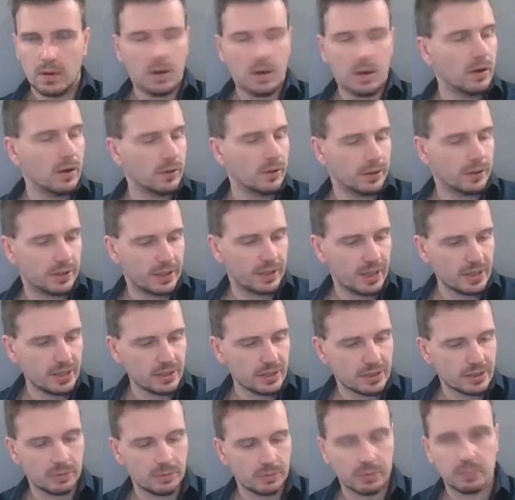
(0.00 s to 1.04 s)
Okay,
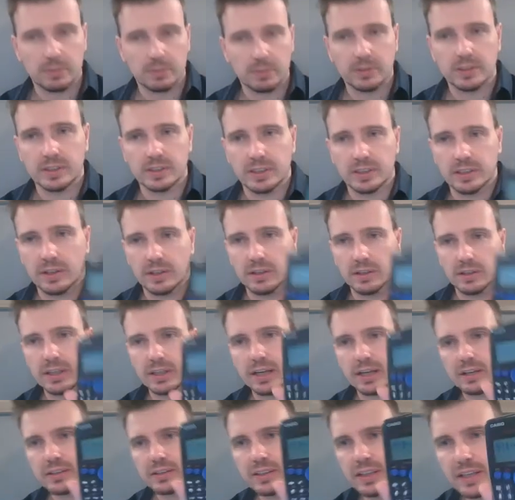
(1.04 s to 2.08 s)
so we put it in our
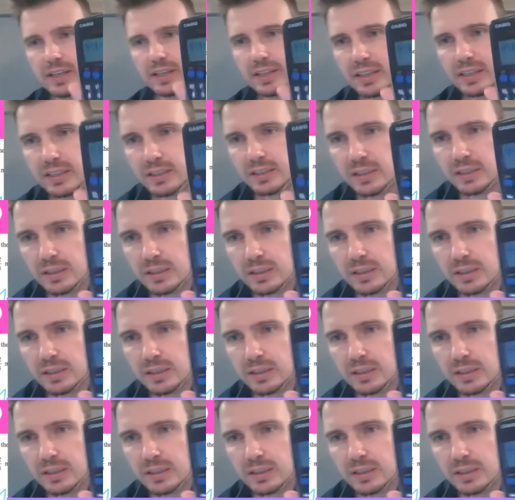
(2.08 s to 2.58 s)
calculator,